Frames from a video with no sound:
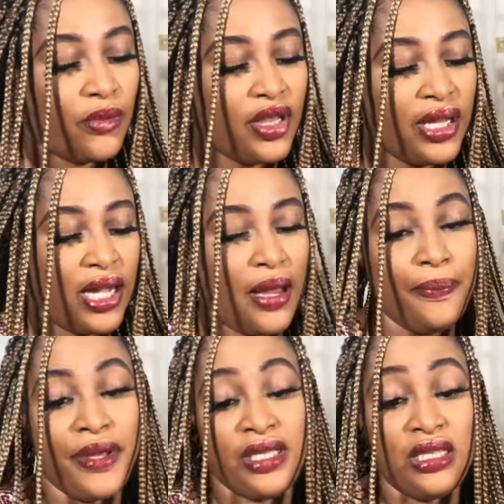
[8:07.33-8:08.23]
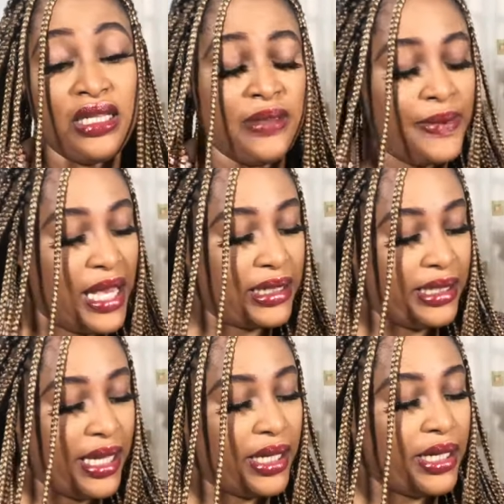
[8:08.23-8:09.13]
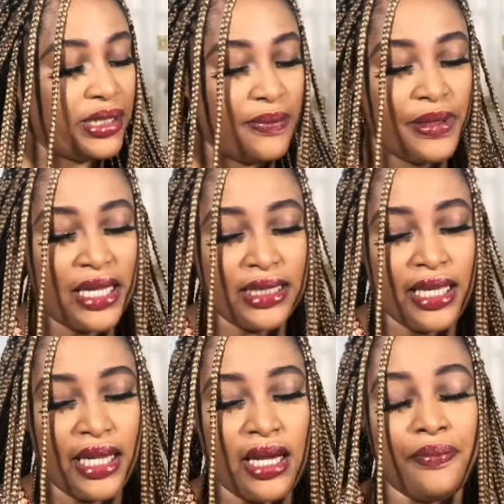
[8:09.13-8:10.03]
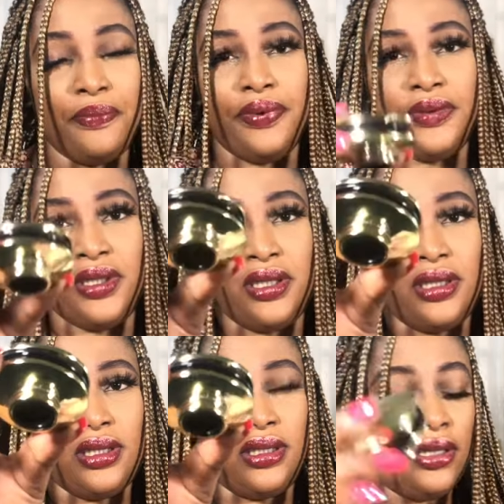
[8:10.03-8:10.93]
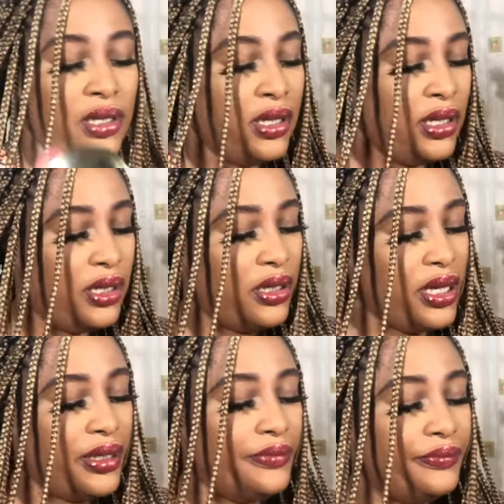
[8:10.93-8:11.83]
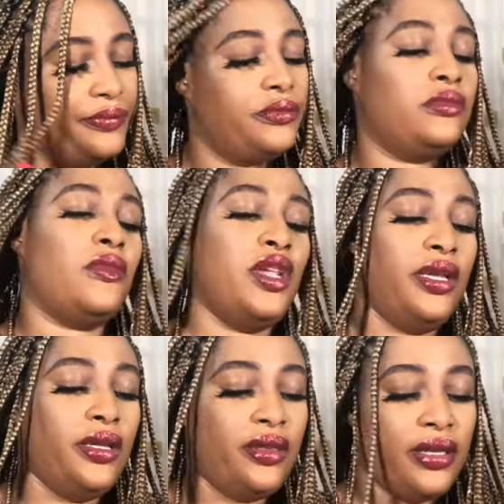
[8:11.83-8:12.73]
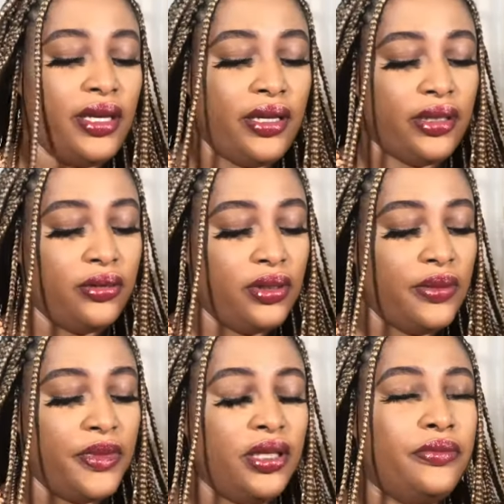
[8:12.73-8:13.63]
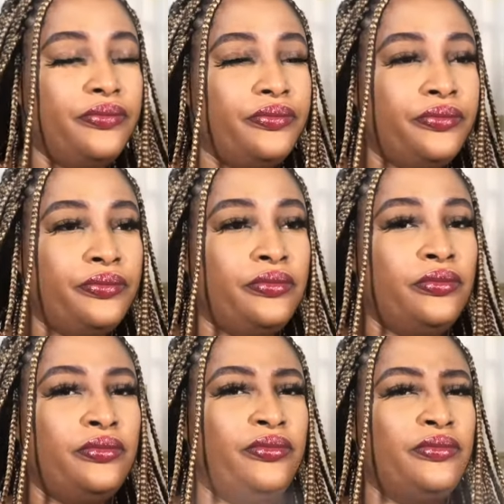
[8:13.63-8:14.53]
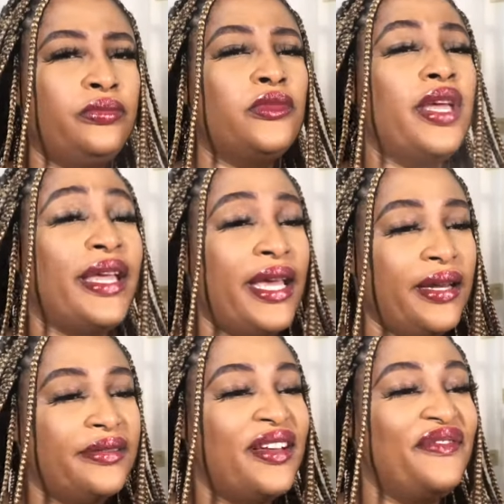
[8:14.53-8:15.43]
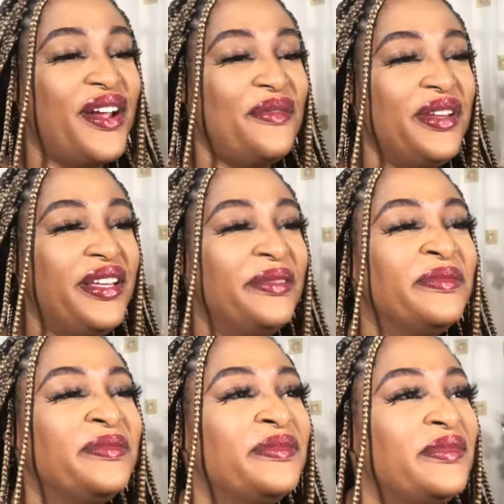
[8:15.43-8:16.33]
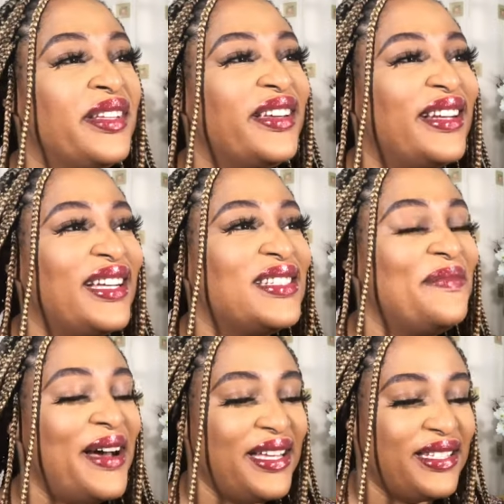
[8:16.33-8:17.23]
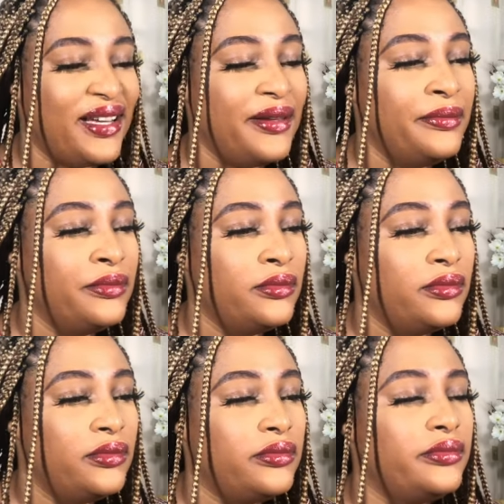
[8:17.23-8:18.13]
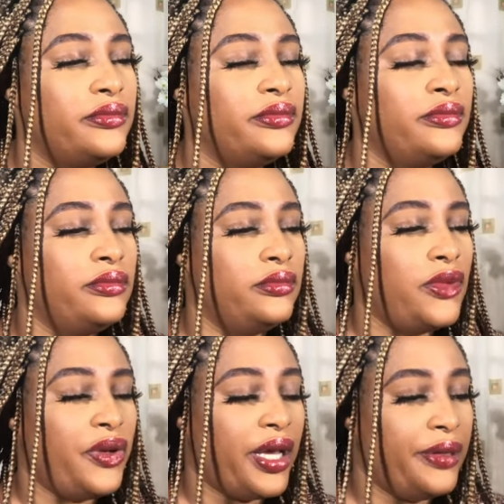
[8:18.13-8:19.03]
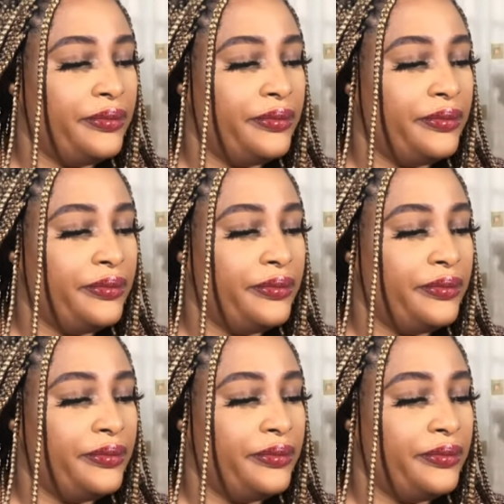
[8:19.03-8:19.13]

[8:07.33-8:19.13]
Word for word: The cup is, it's plastic. It's a plastic cup. It's not anything. Let me, again, a very good atomizer. Okay.